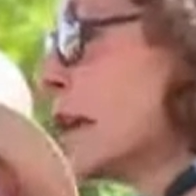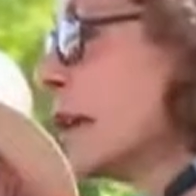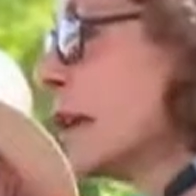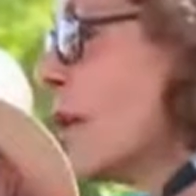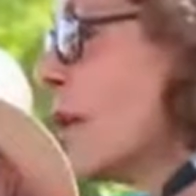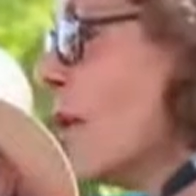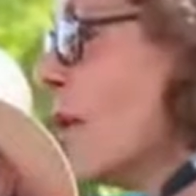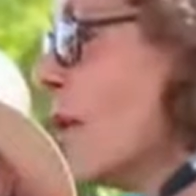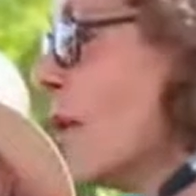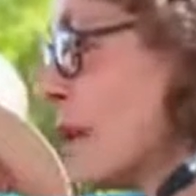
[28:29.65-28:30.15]

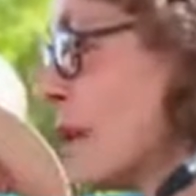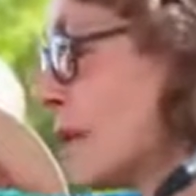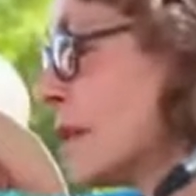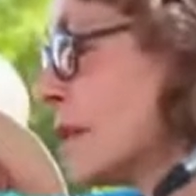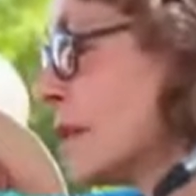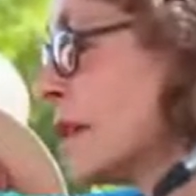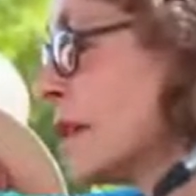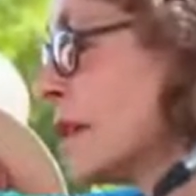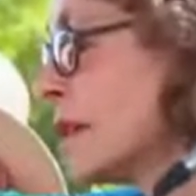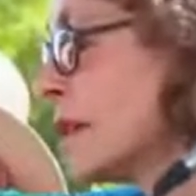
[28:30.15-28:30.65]

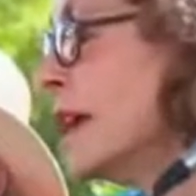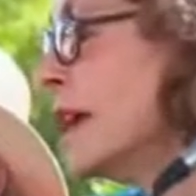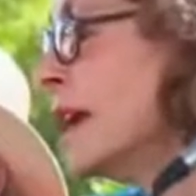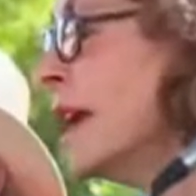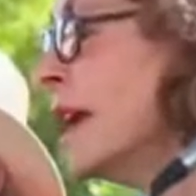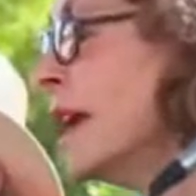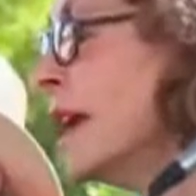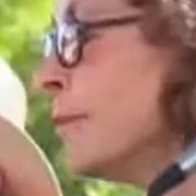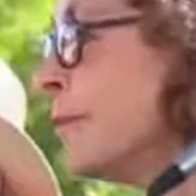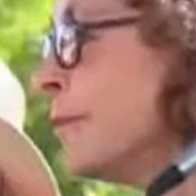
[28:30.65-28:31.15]
and
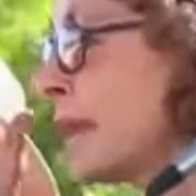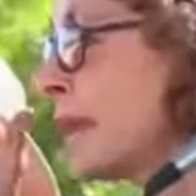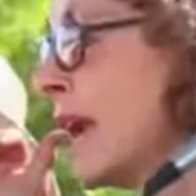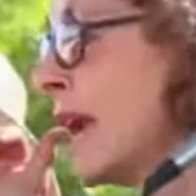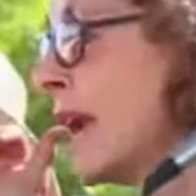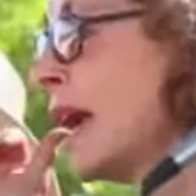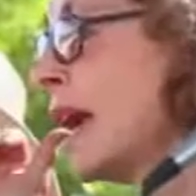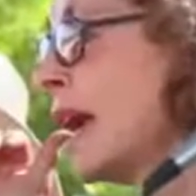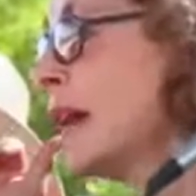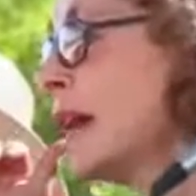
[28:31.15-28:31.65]
the
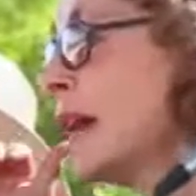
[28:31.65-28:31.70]
pilot